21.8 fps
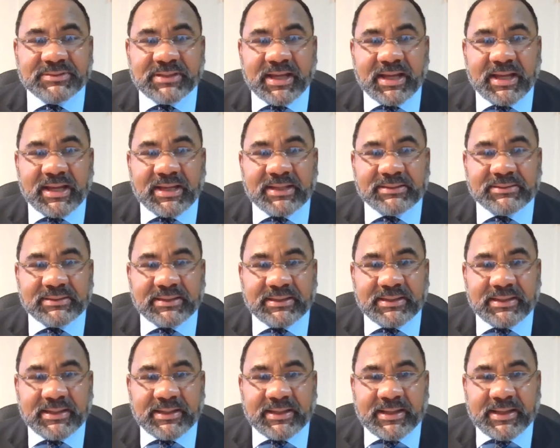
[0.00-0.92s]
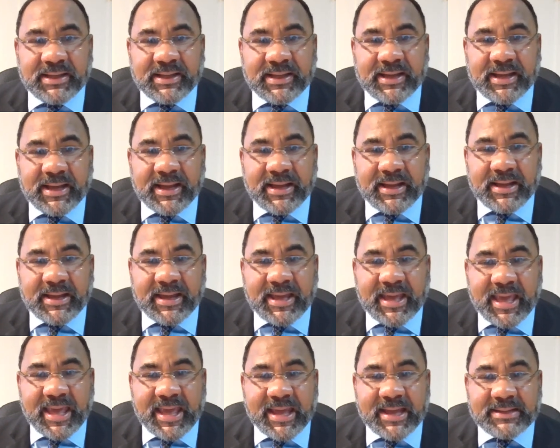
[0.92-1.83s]
size,
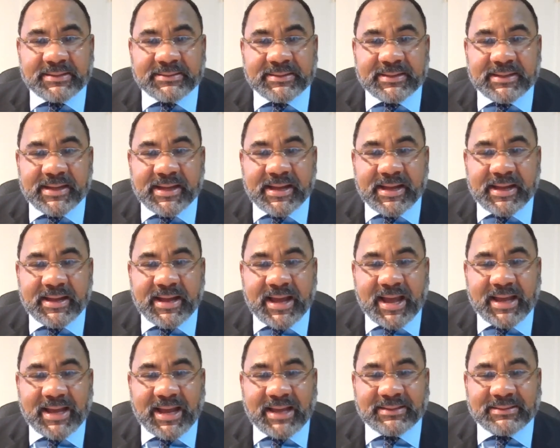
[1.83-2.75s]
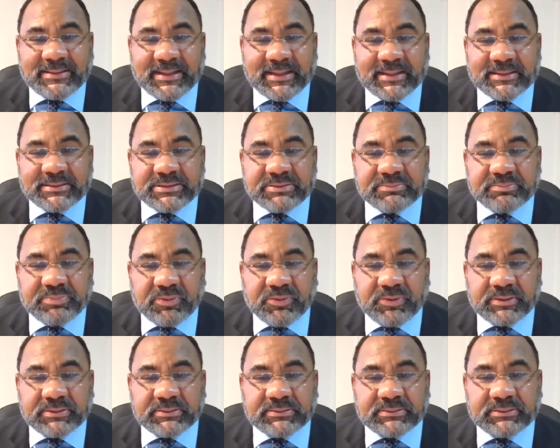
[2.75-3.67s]
and I think it's
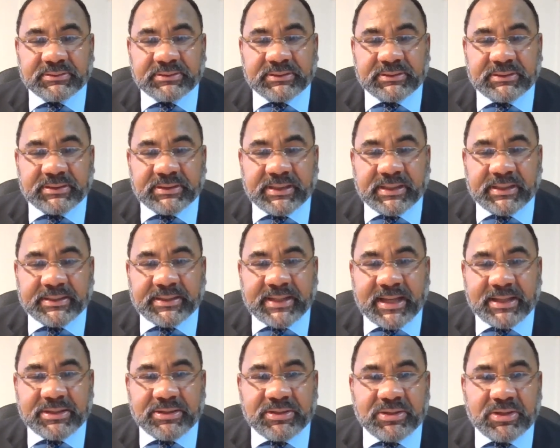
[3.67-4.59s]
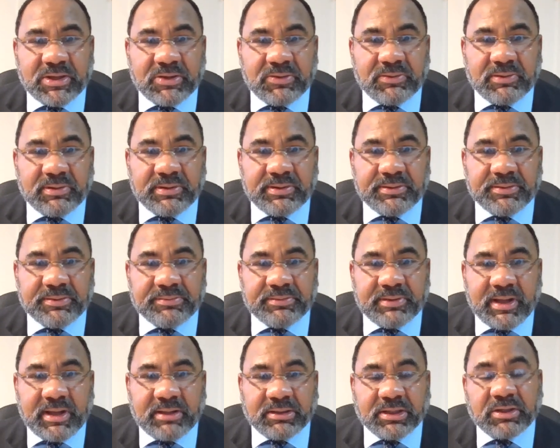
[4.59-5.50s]
important that you know
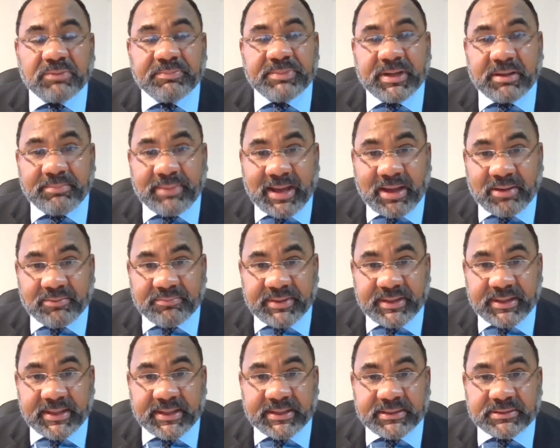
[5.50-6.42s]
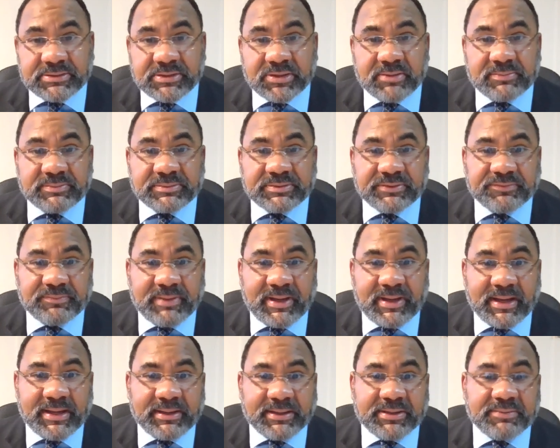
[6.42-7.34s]
a little bit about me in terms of
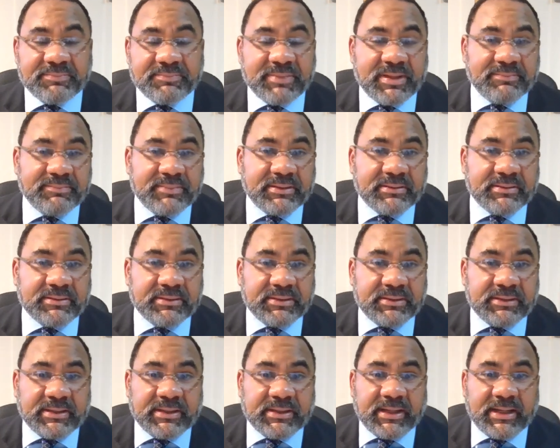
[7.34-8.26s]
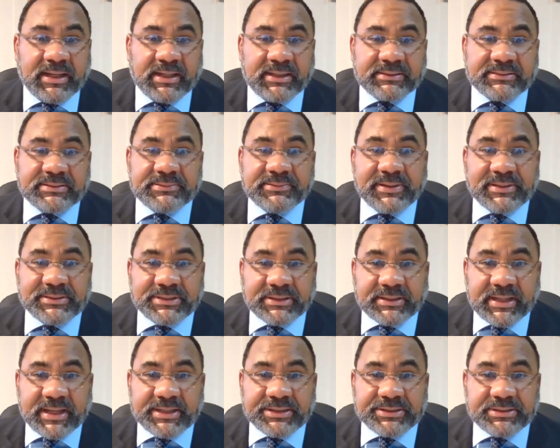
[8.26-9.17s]
my commitment to
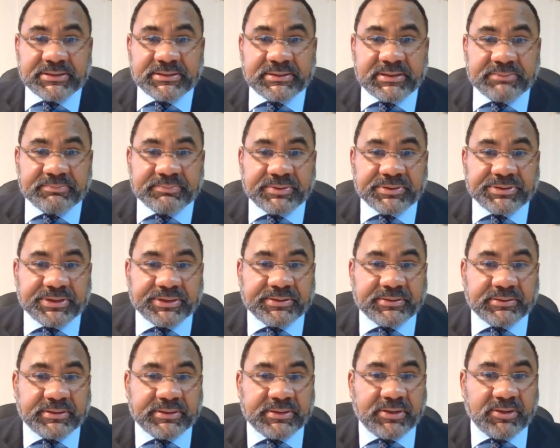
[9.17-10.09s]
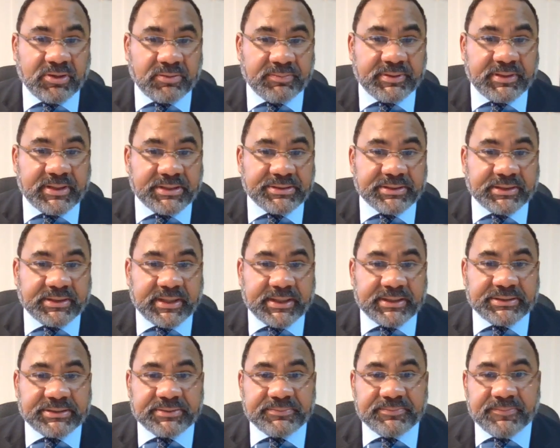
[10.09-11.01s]
education, and particularly urban
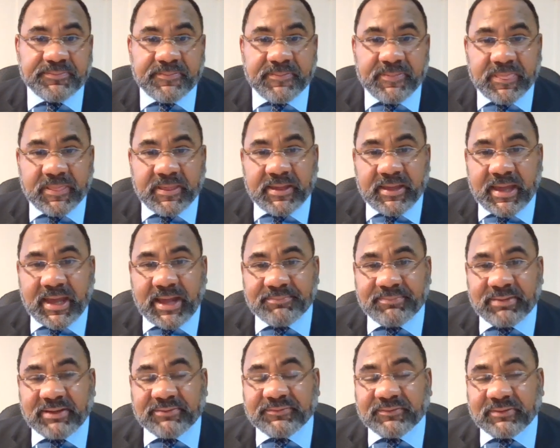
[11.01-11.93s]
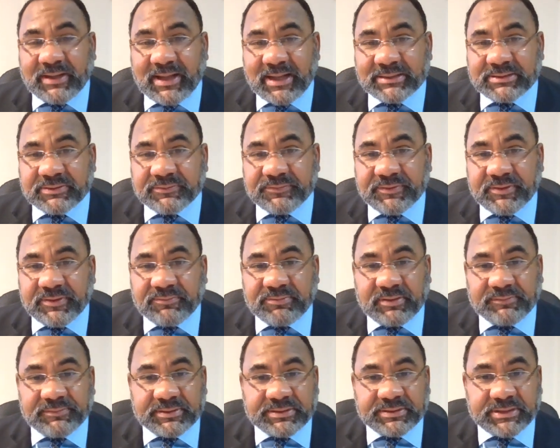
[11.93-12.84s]
education, and my philosophy of
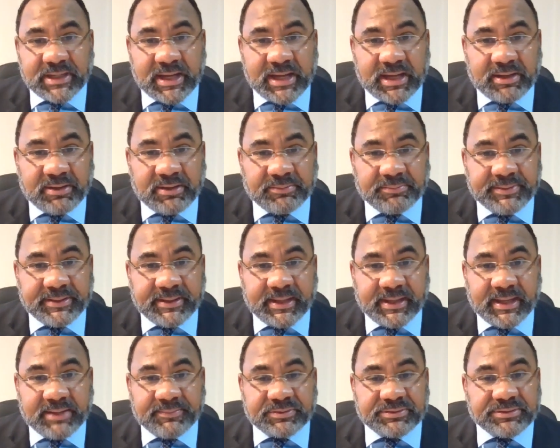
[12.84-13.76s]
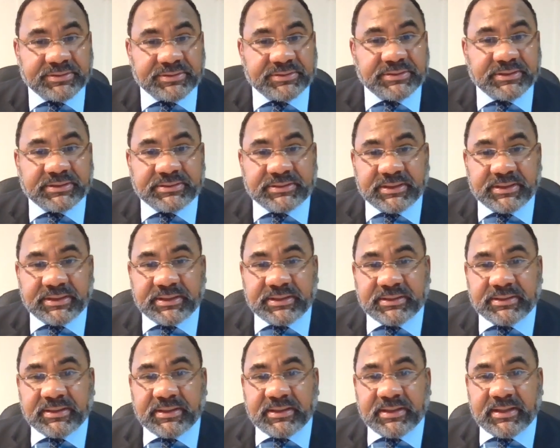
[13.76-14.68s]
every child being able to
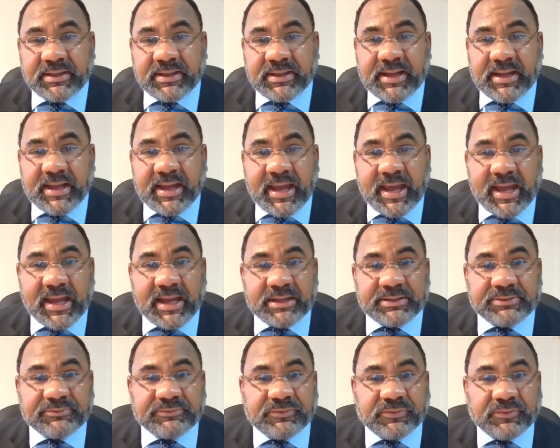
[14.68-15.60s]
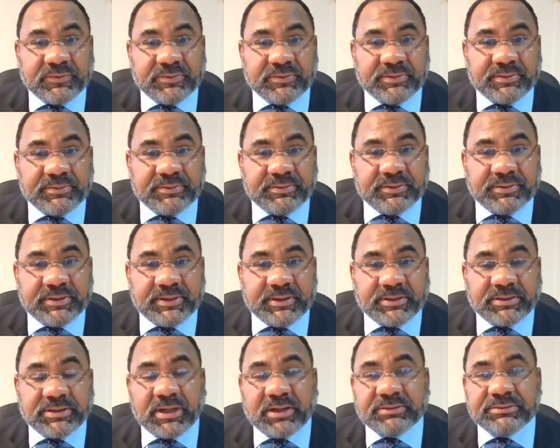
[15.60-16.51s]
succeed, and for the
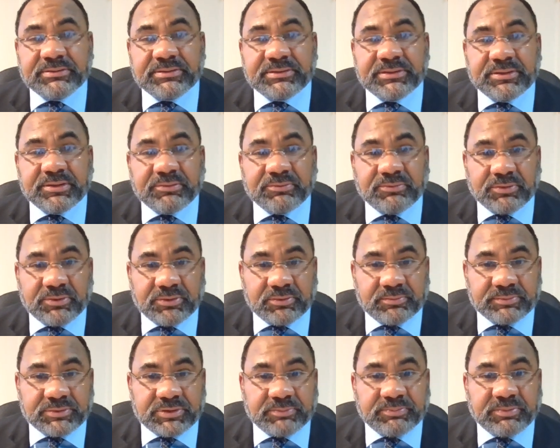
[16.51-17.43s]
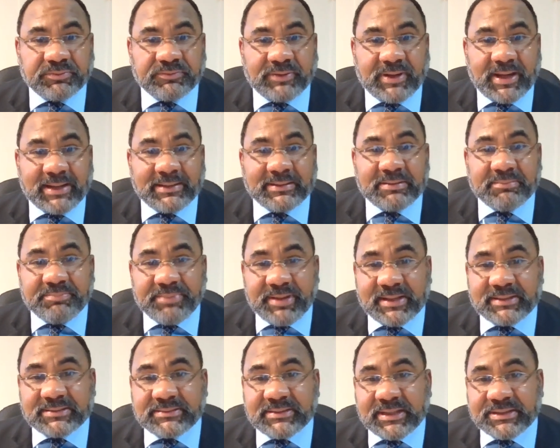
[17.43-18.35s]
adults in the room to provide the
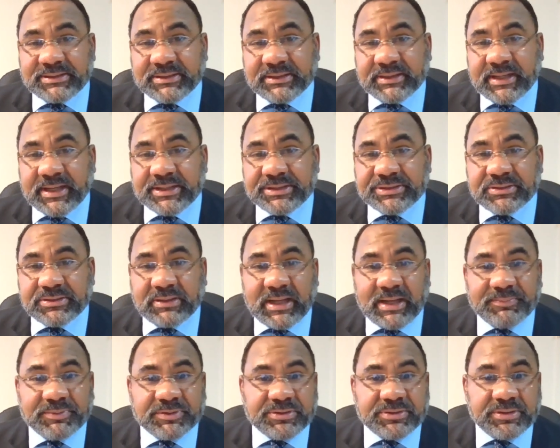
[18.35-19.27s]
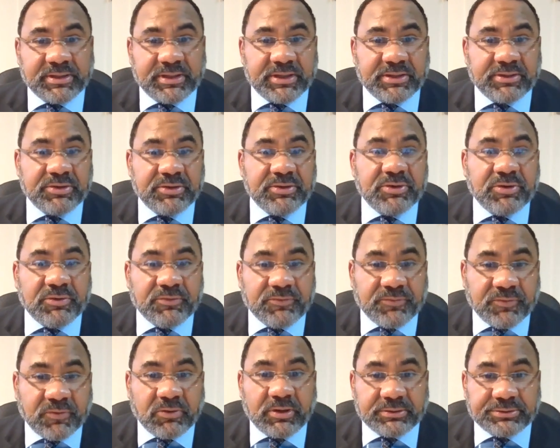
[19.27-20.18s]
best educational opportunity
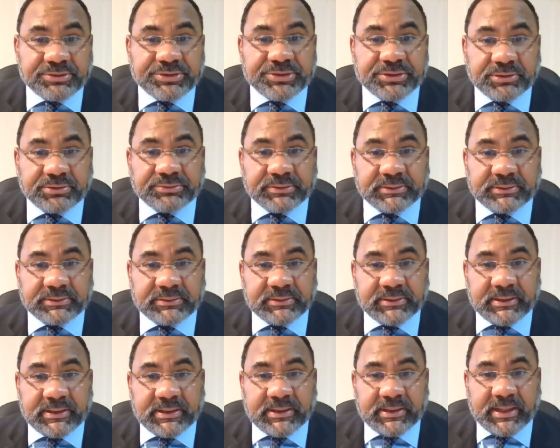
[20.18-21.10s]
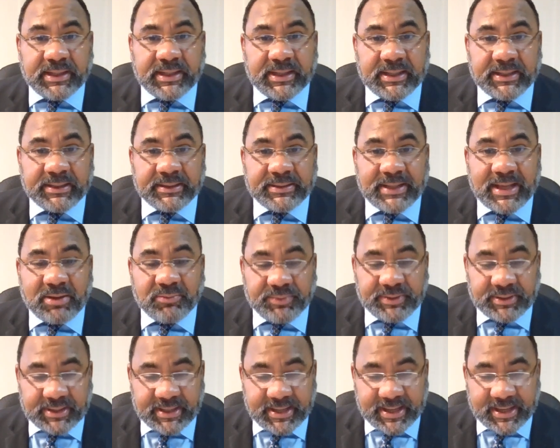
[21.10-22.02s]
for our children that
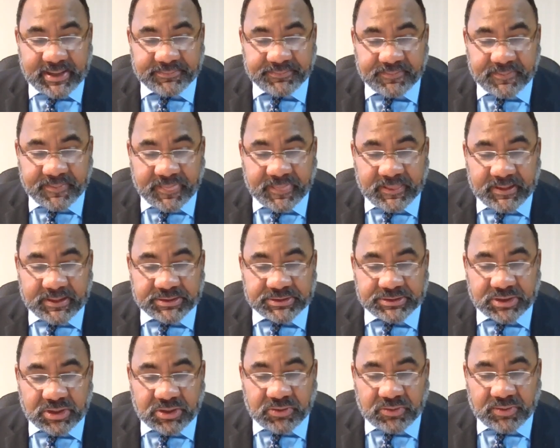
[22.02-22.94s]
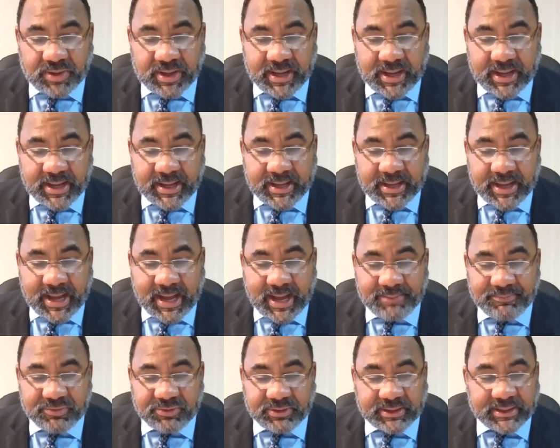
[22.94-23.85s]
we can. So
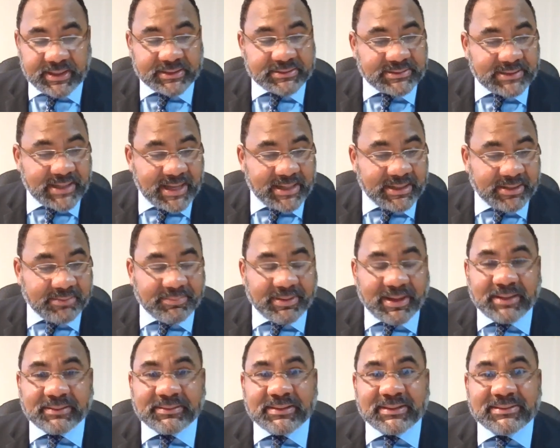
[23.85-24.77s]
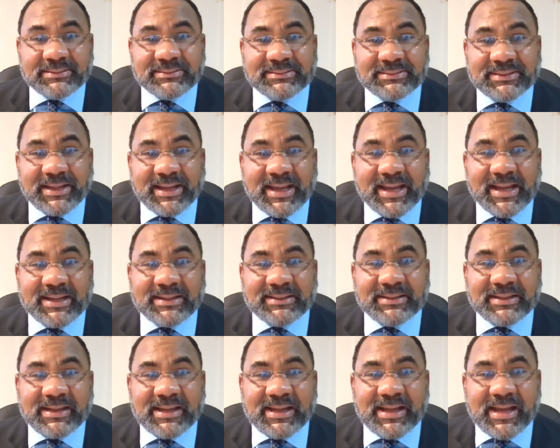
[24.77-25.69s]
I'm really excited about this,
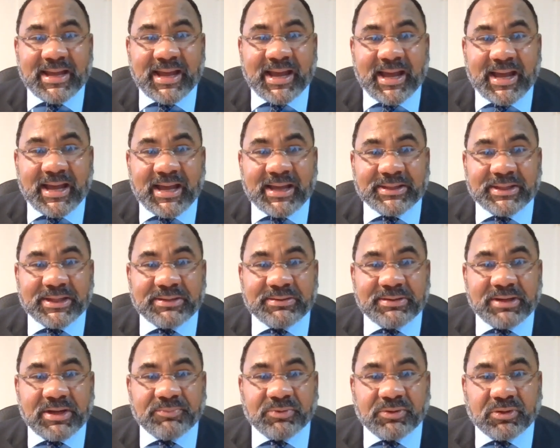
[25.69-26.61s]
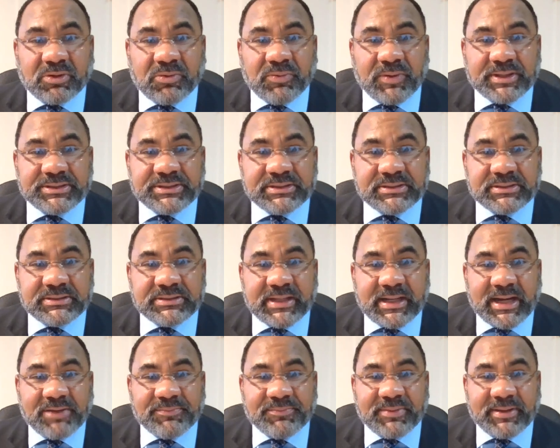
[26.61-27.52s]
and there are a number of questions
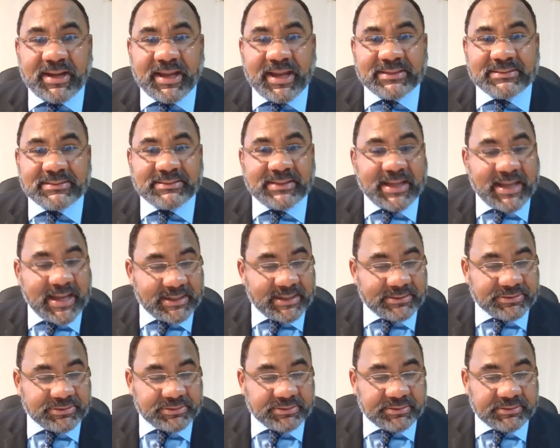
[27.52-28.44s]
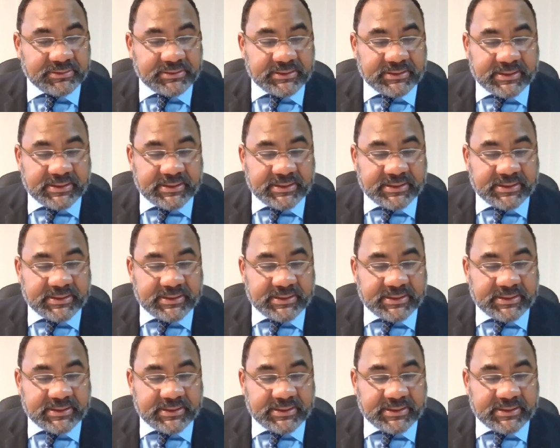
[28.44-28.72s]
that I've been asked to answer.